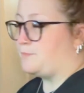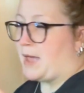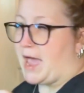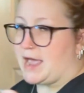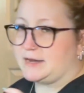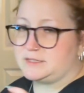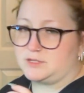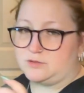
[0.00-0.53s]

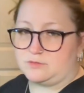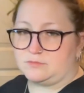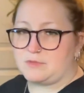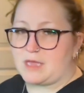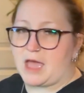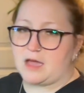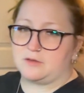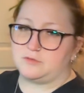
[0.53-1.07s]
bags, and
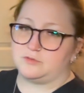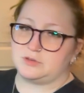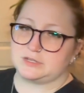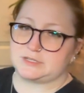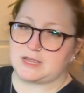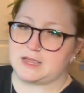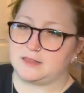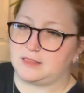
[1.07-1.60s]
how you
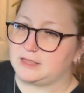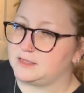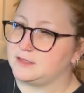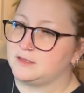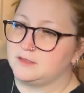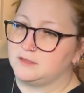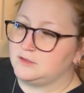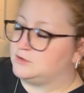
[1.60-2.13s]
decide, like,
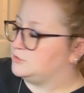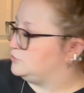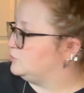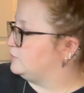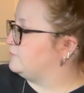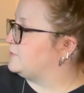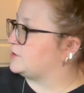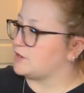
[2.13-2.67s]
you
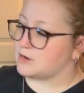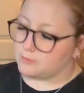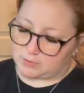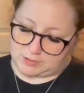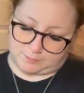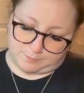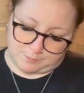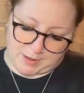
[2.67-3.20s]
can figure out
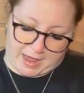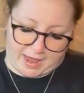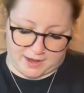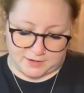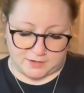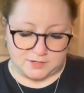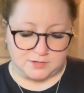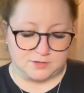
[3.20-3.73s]
what
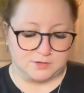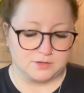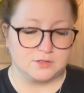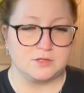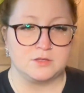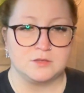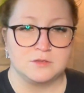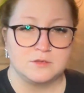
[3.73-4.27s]
bag
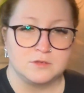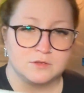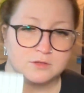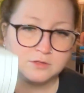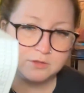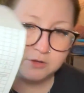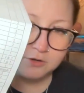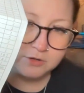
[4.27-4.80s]

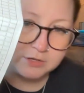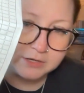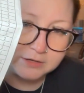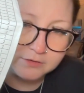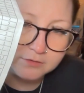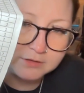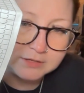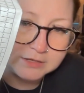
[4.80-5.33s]
your
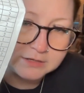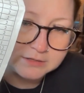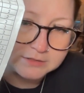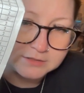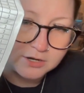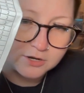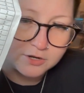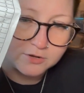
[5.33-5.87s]
needle is,
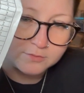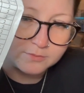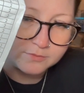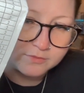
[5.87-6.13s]
or your